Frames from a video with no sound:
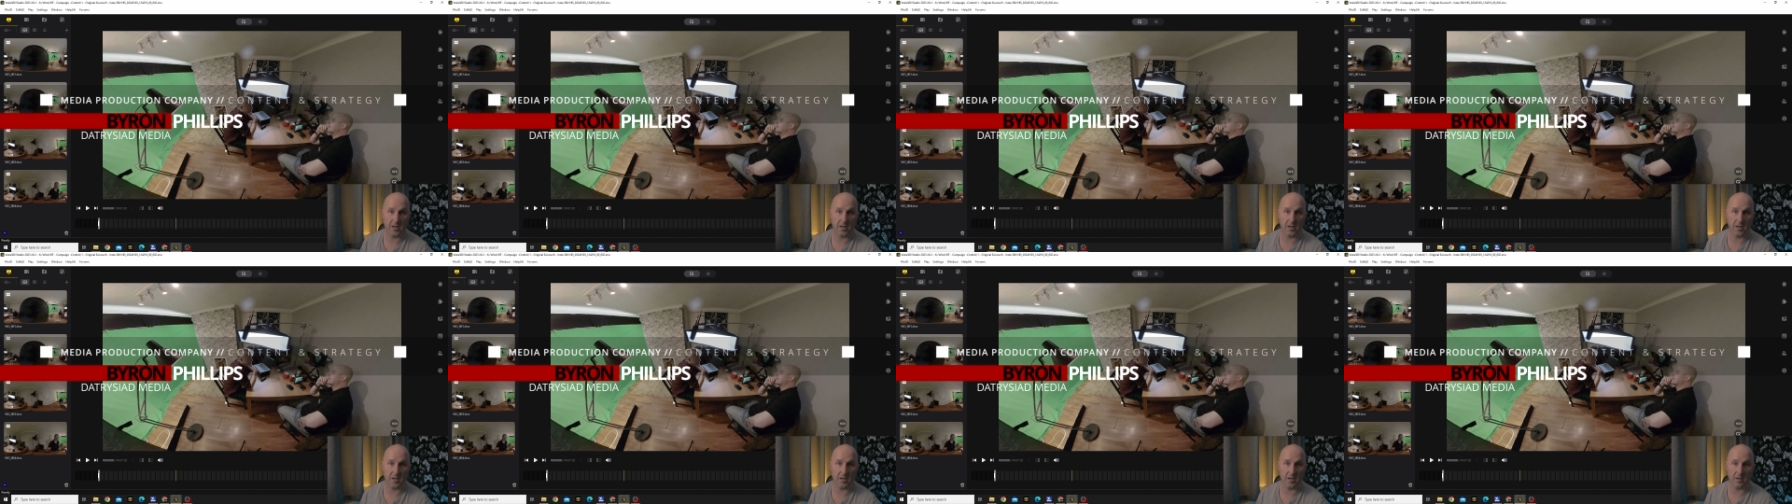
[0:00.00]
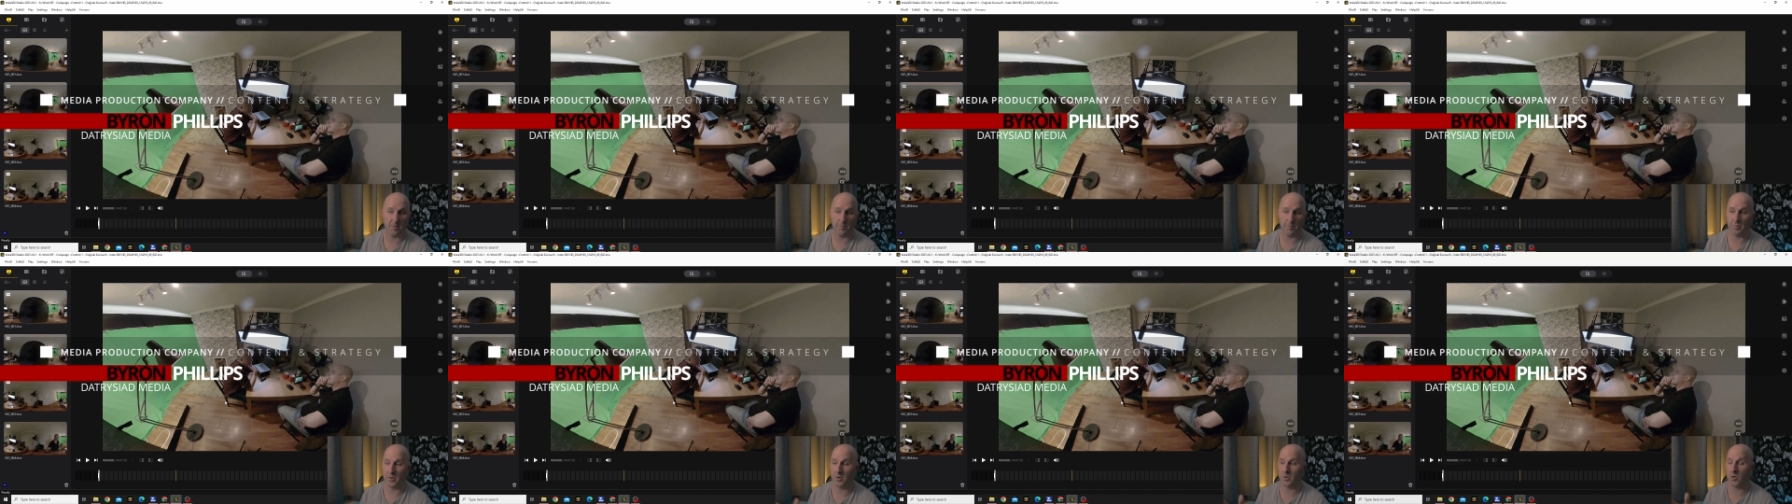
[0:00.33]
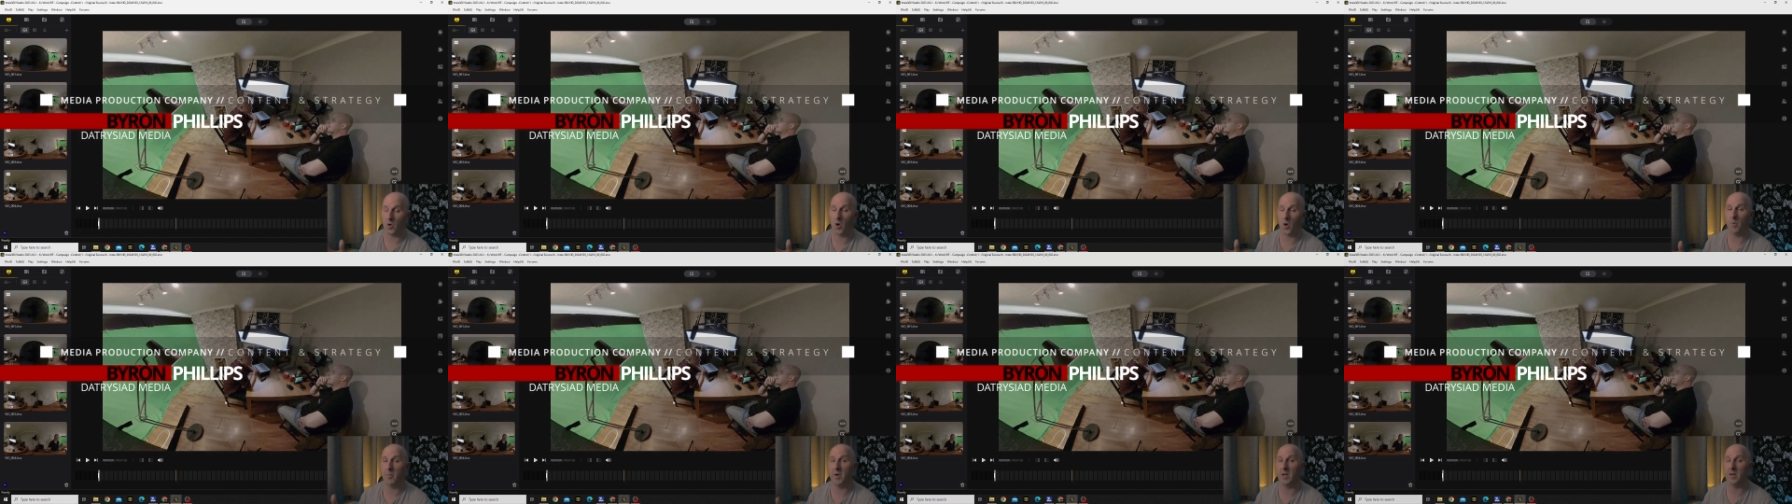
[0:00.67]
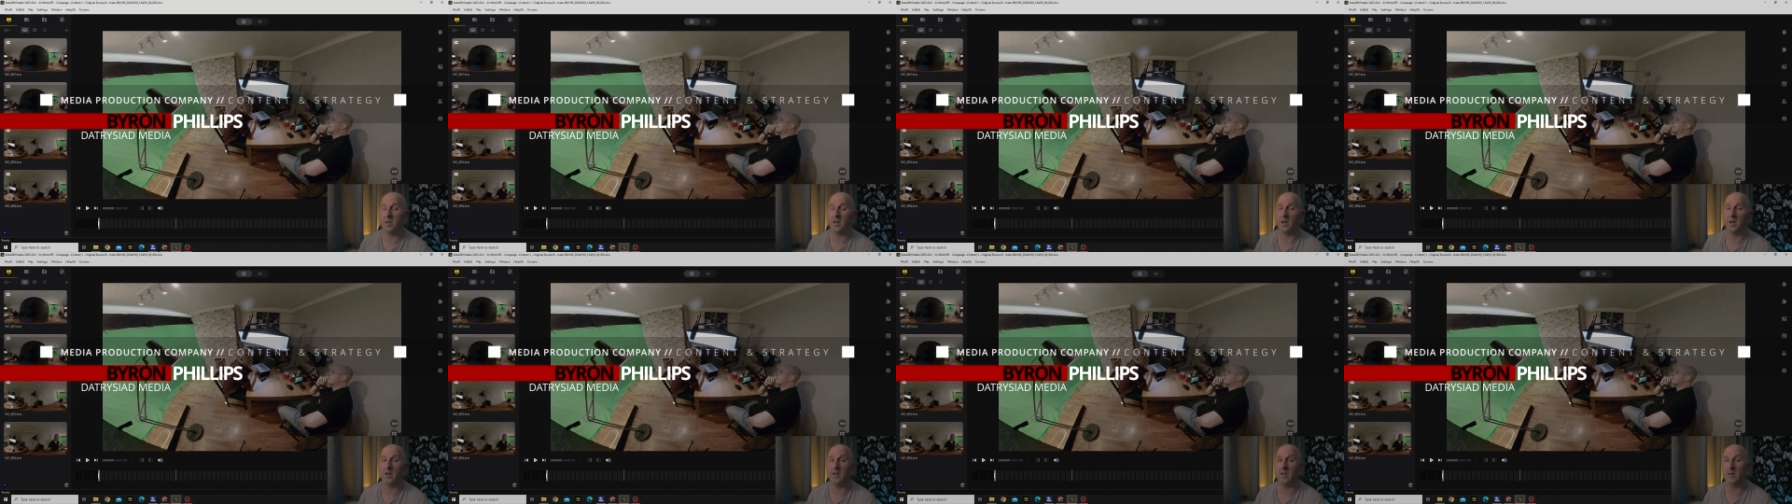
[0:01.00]
uh, put a
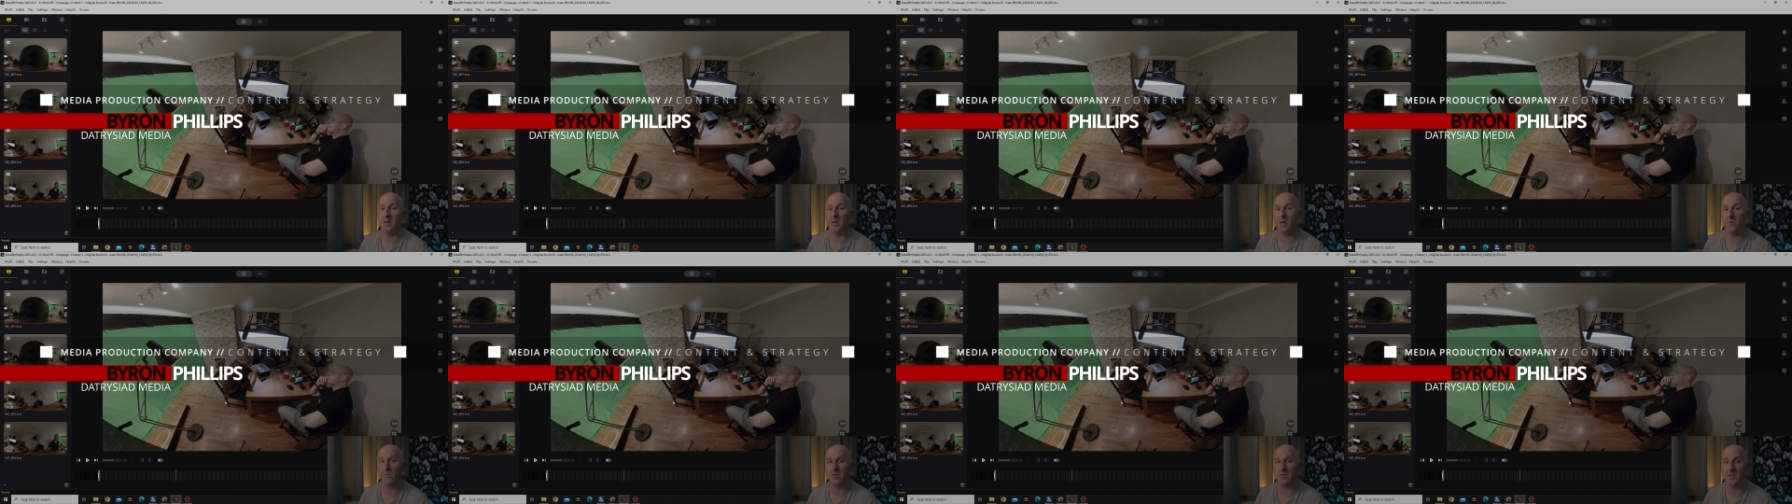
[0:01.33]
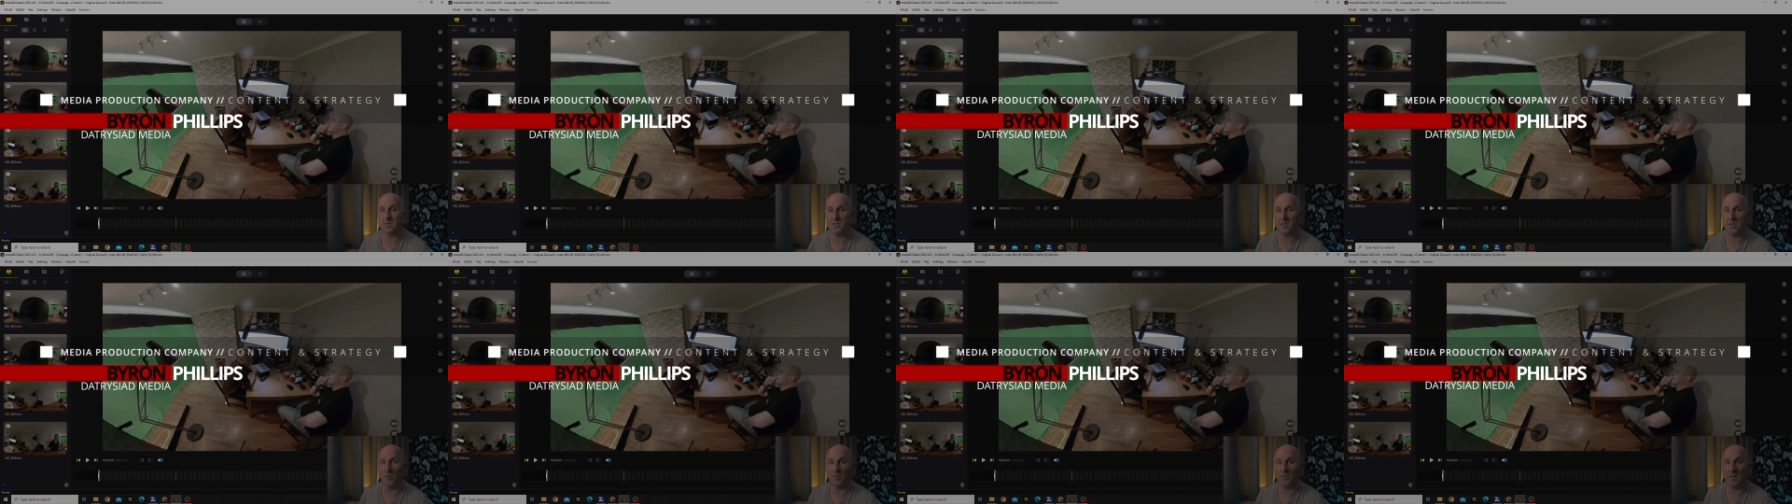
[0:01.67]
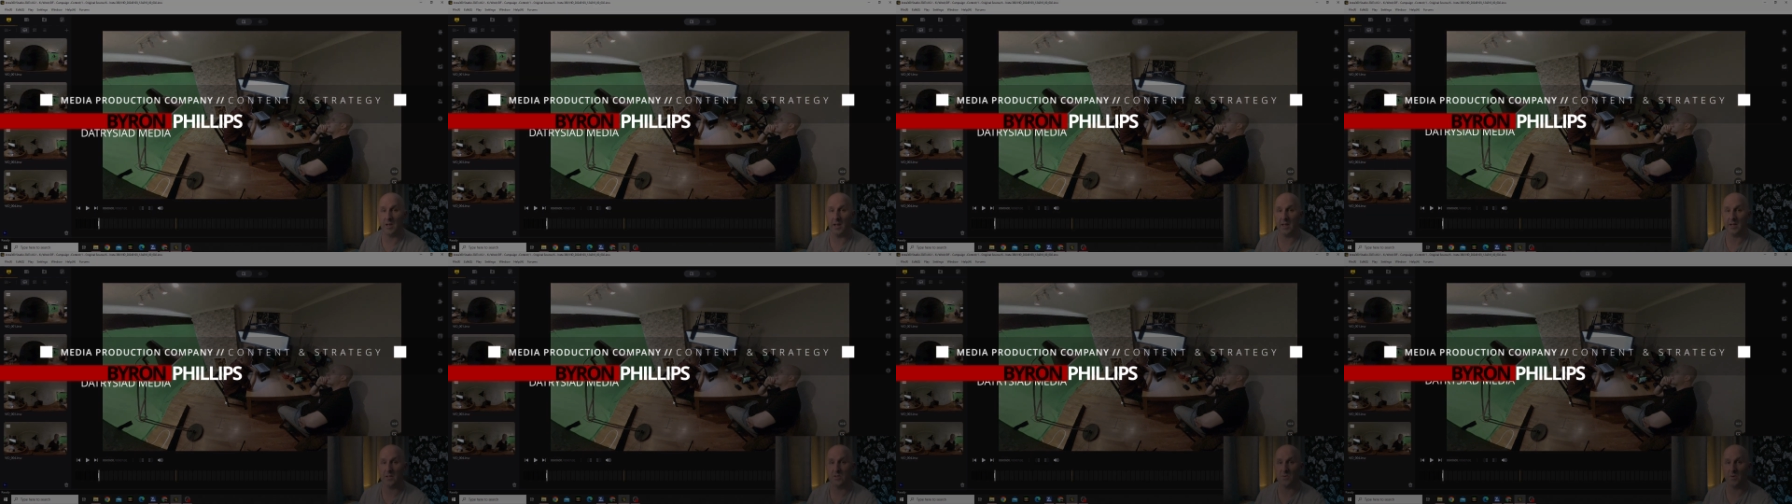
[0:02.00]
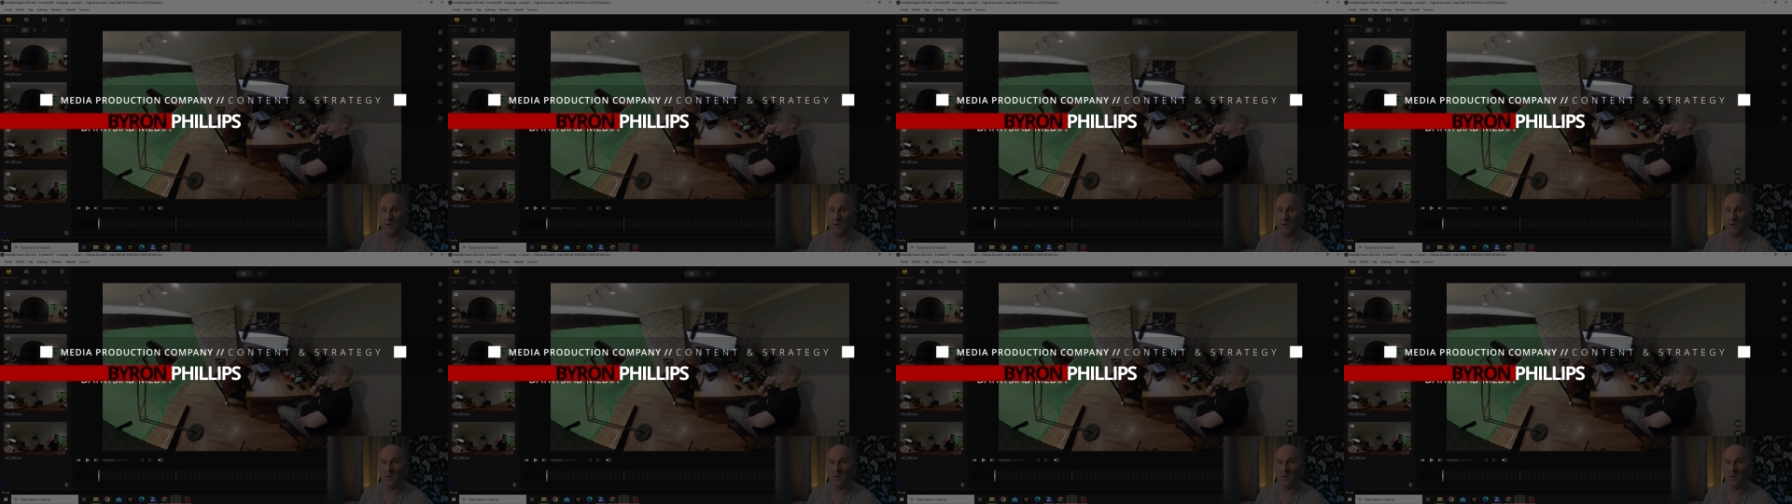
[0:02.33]
comment, and I will see you in the next